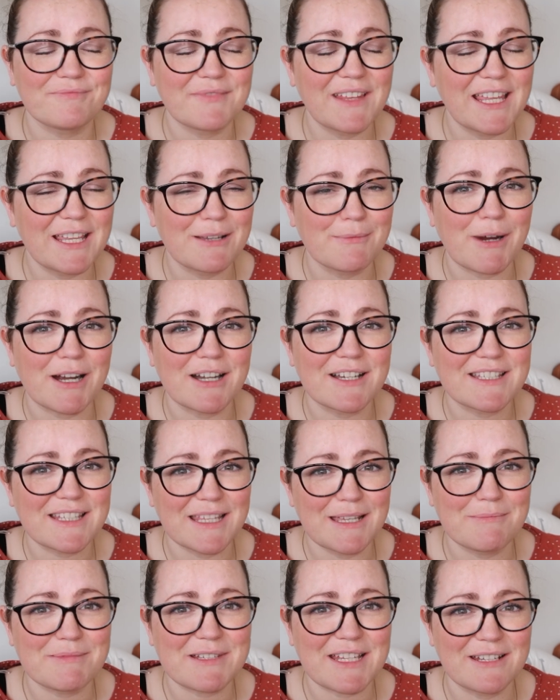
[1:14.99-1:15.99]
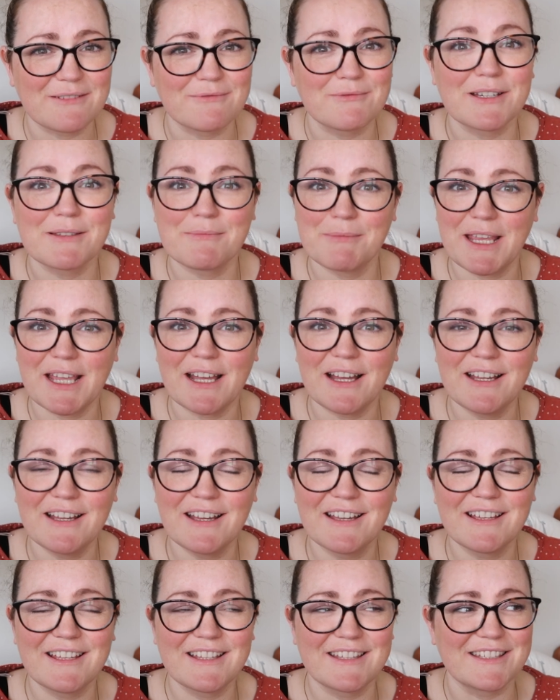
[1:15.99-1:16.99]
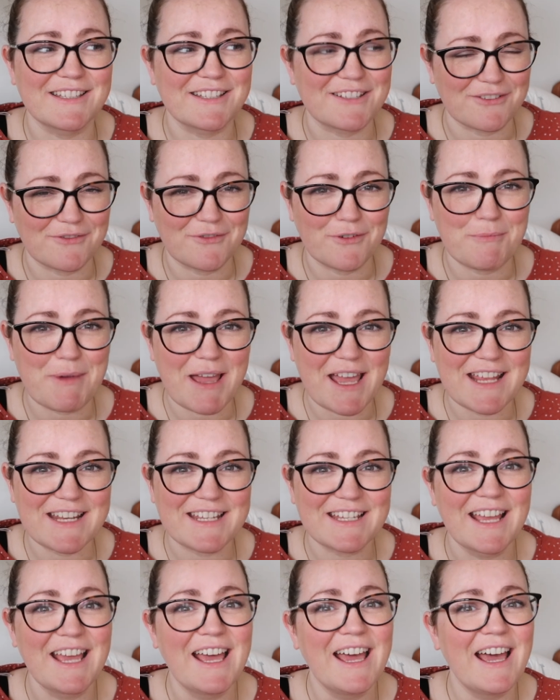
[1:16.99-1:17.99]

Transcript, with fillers: Ingmar sleeps in with Mia in the sofa bed